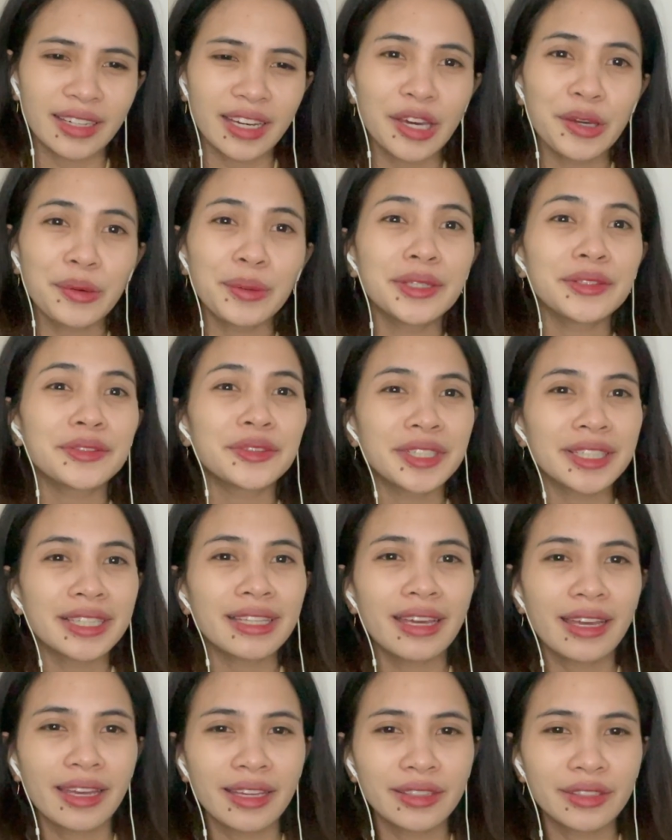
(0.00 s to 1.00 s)
I will really
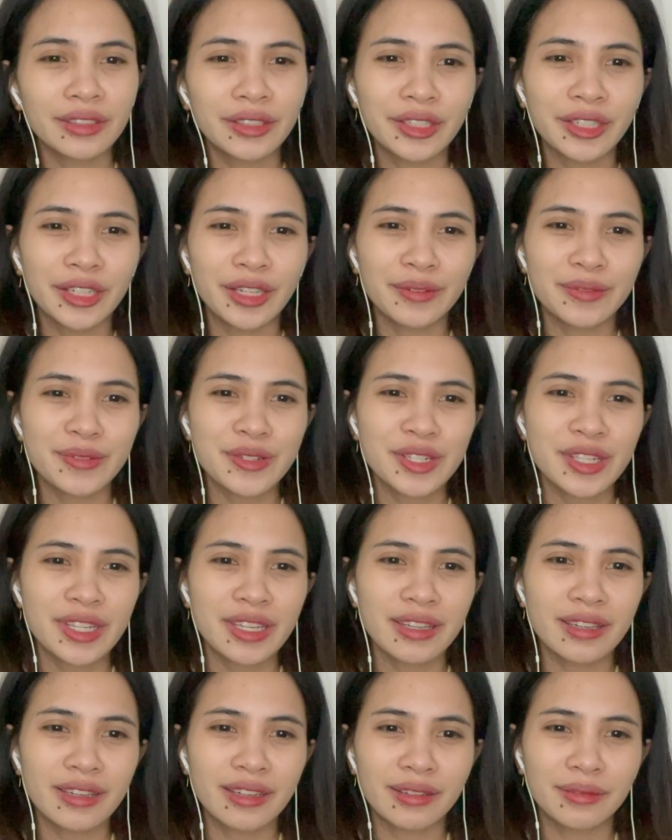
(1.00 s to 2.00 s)
hate her if
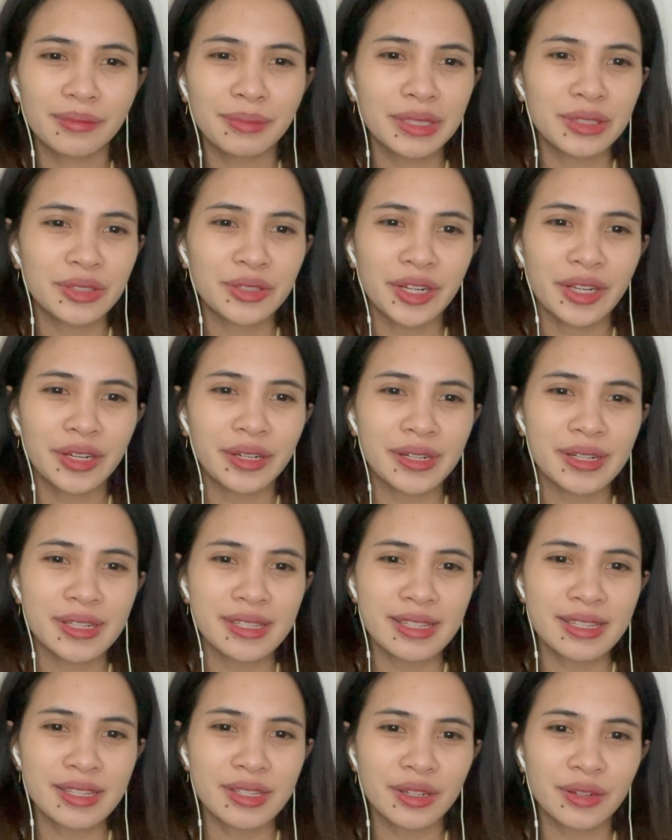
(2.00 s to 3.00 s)
she betray her
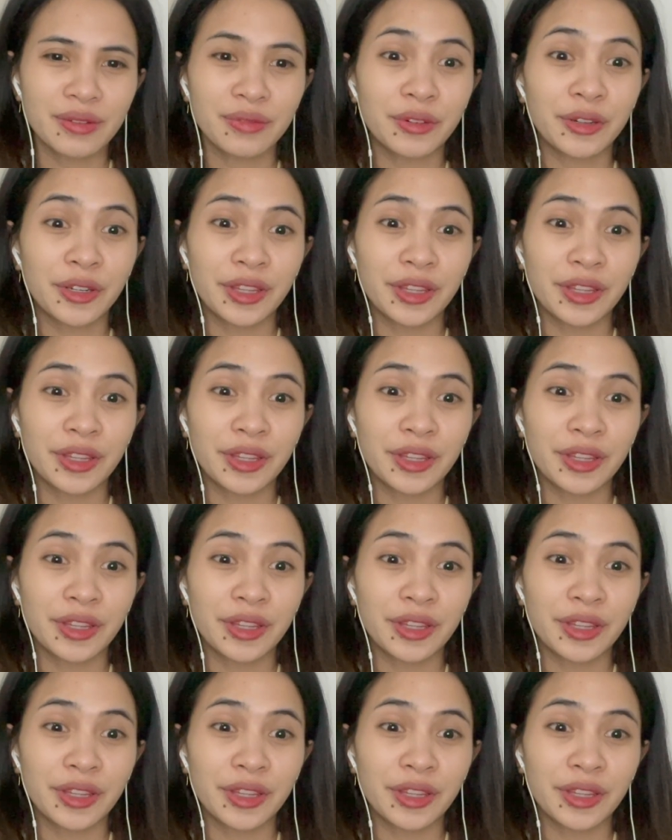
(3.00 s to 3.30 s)
sister for